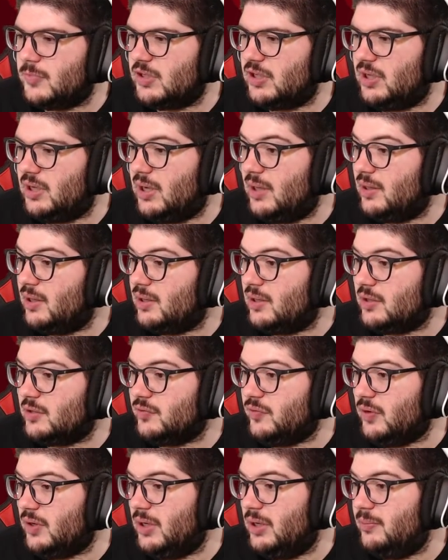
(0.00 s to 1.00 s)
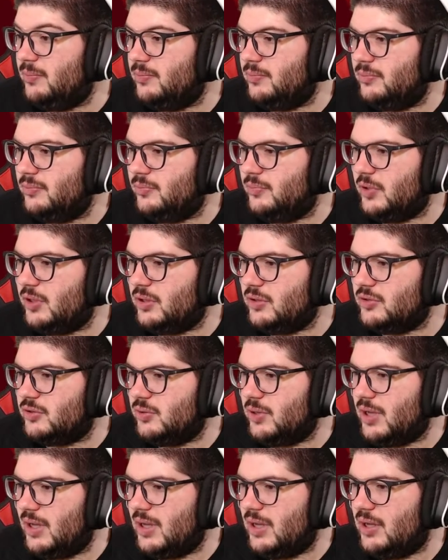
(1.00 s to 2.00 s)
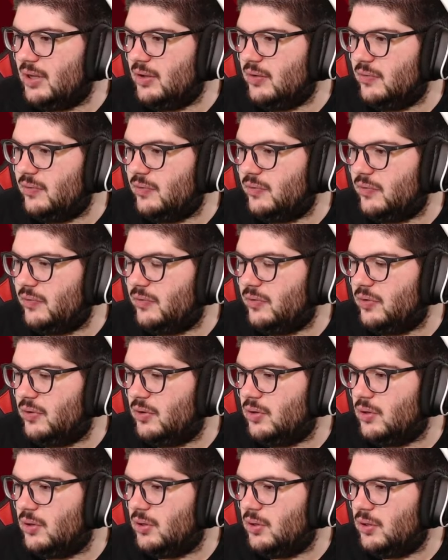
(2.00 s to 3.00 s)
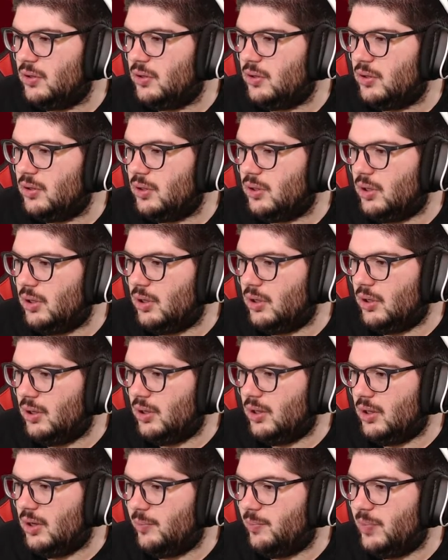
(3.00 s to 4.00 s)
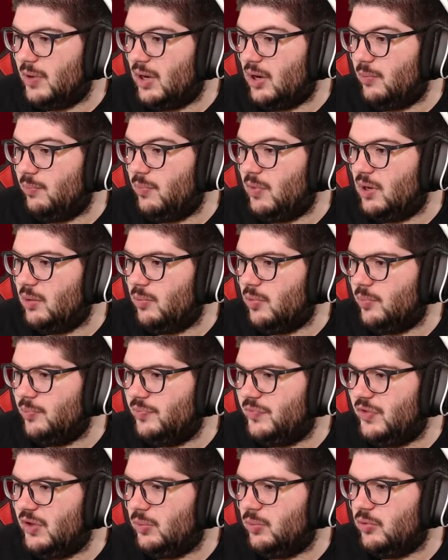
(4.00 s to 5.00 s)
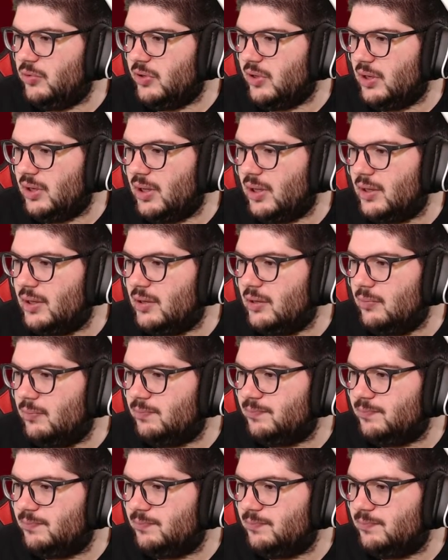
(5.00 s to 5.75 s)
I think that's fine because you have, uh, at a bare minimum, double United.